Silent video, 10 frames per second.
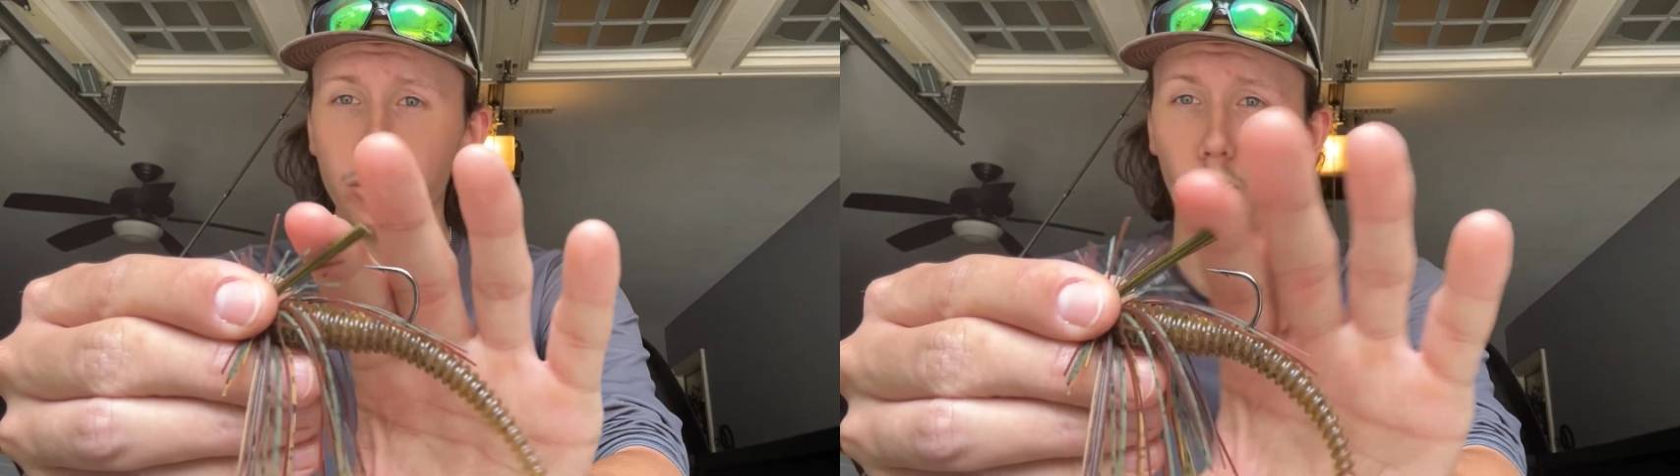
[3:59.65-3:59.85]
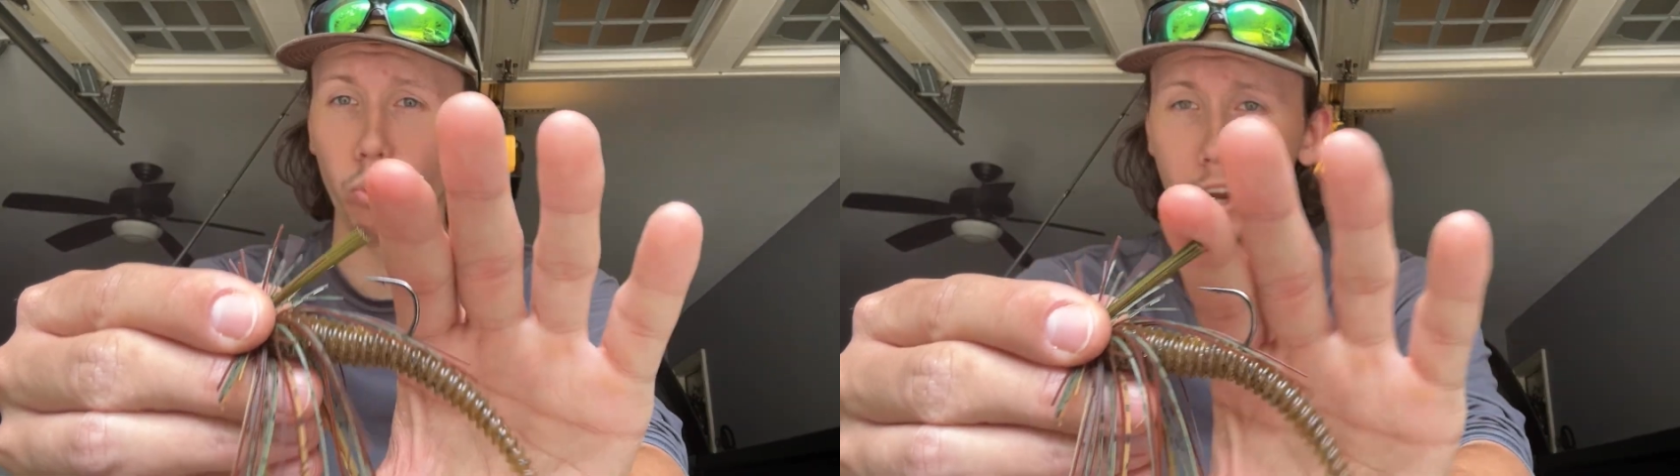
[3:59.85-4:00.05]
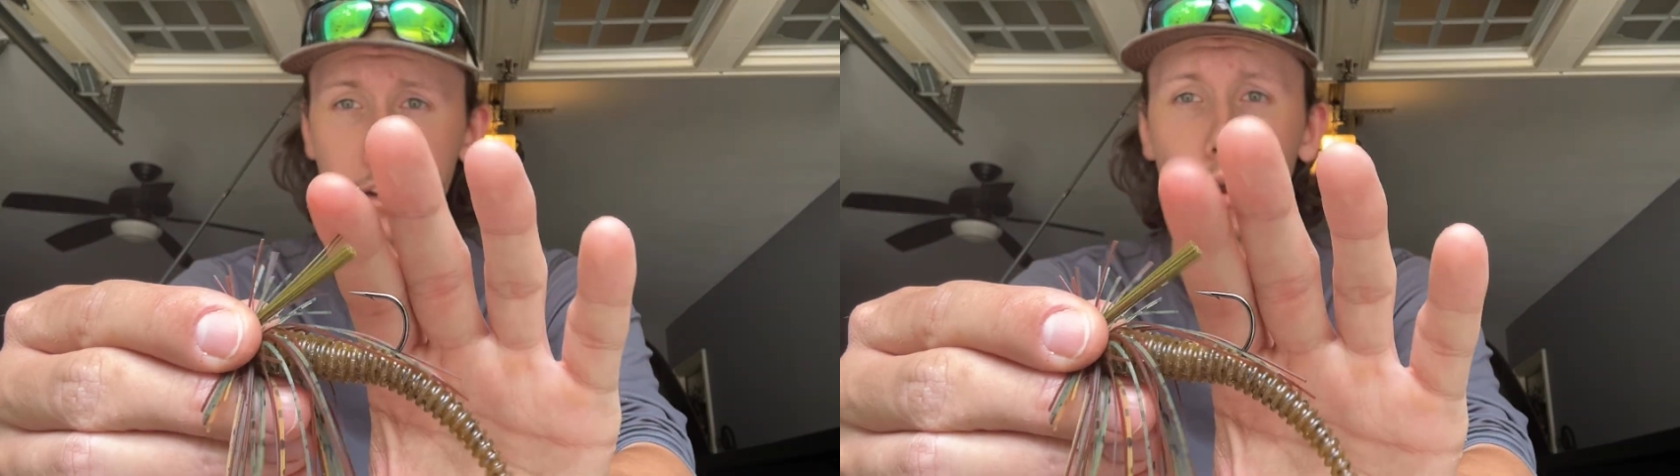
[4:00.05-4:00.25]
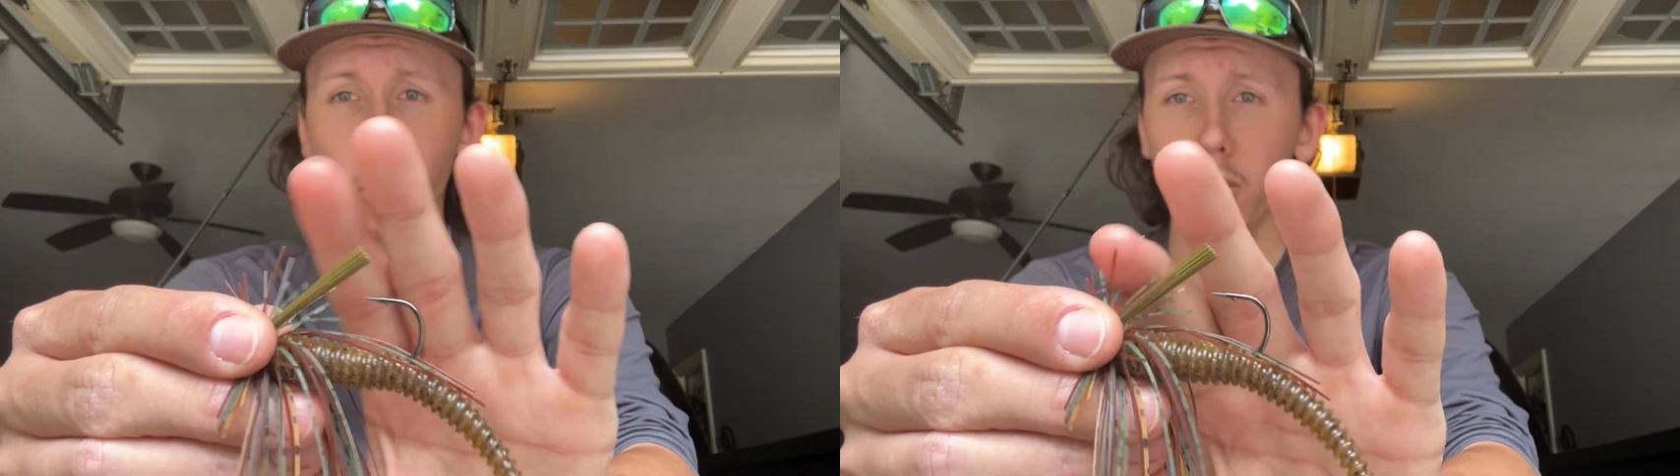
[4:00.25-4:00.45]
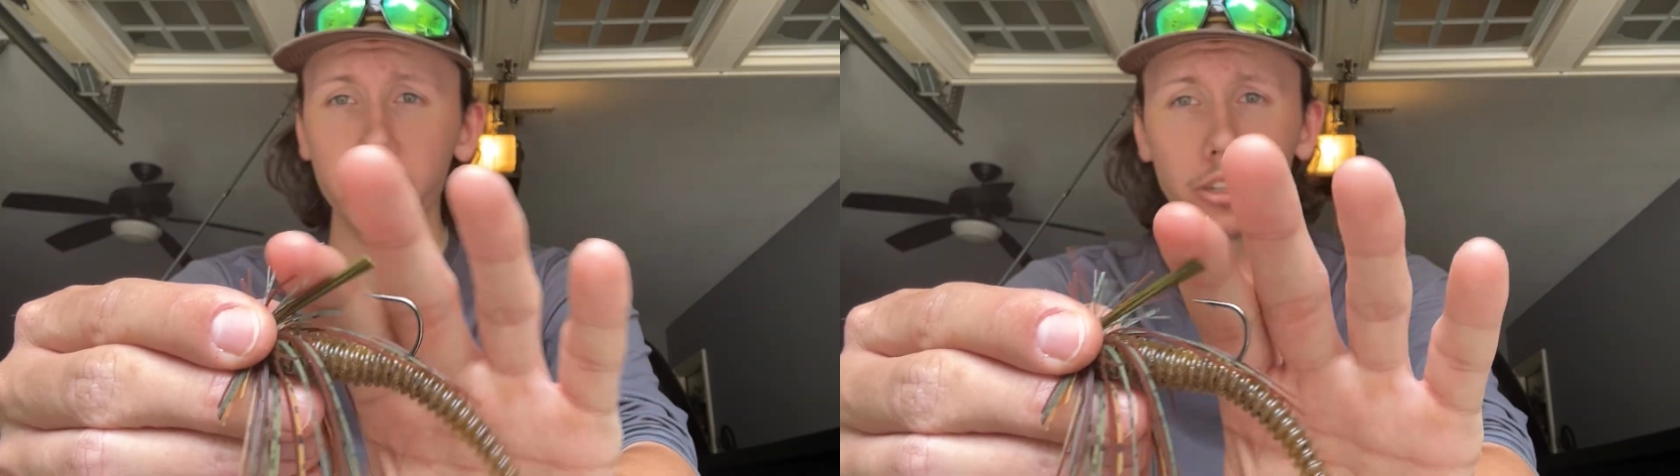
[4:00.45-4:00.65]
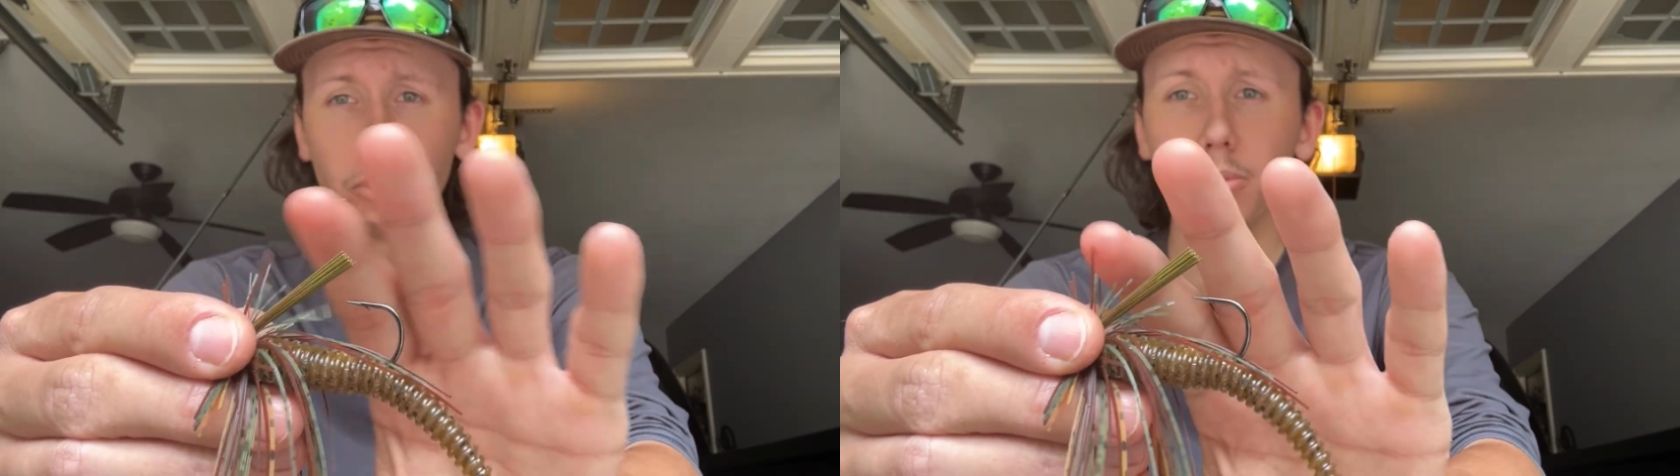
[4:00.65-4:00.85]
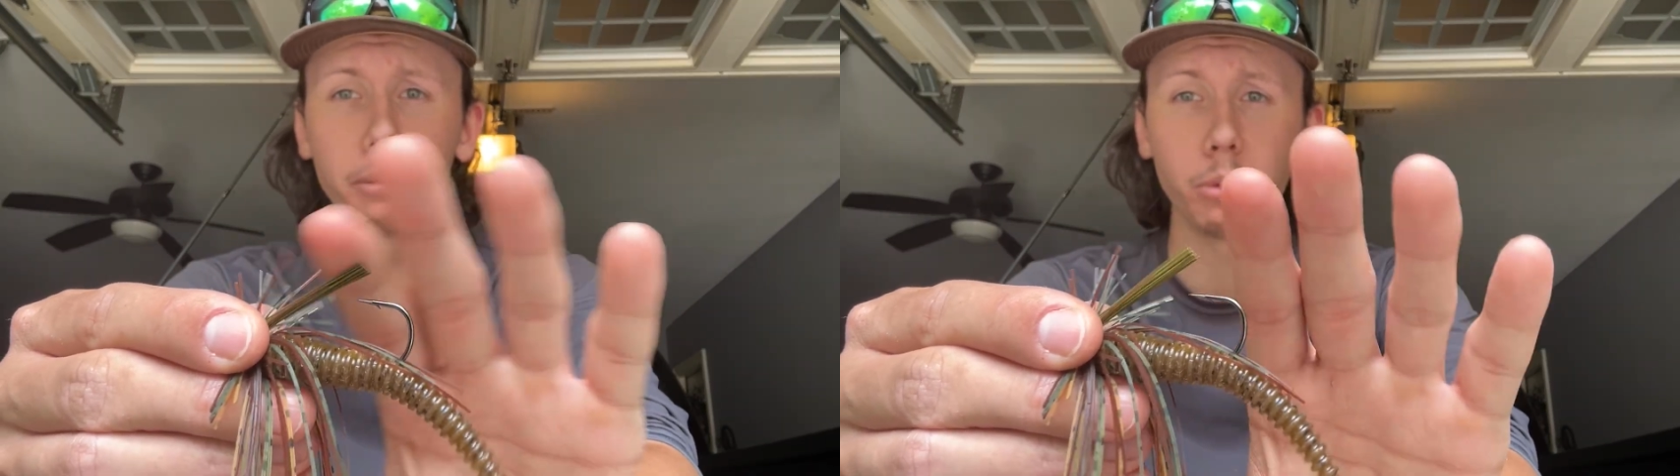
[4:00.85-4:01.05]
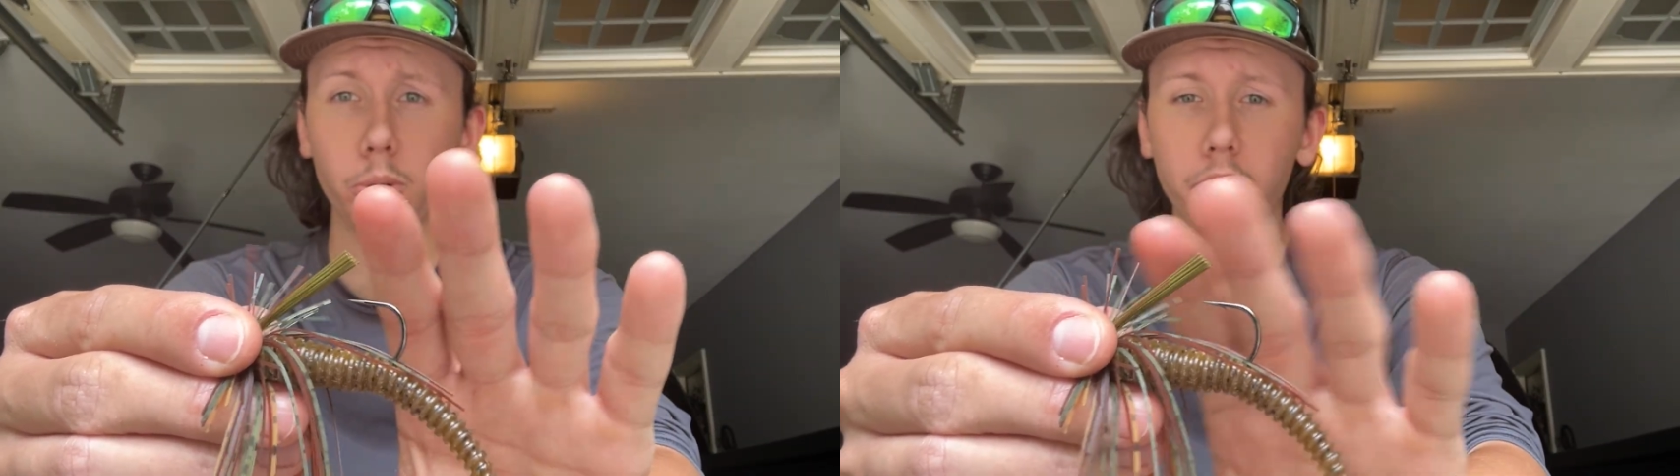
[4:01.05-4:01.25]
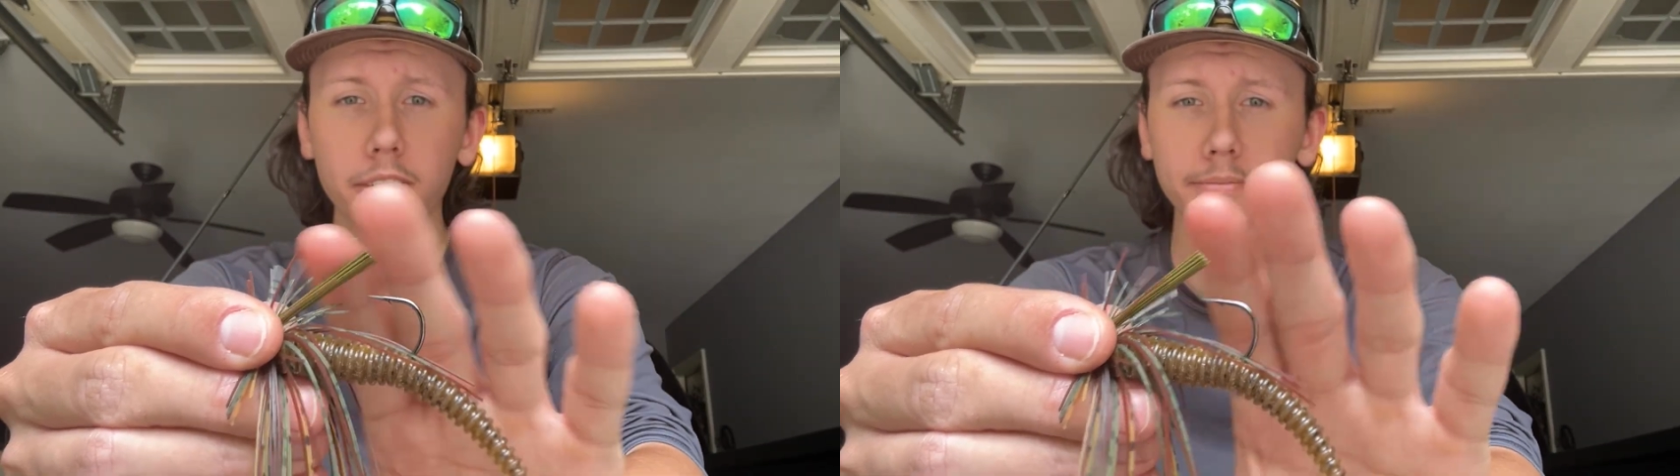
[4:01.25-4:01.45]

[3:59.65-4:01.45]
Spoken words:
the weed guard a little bit more.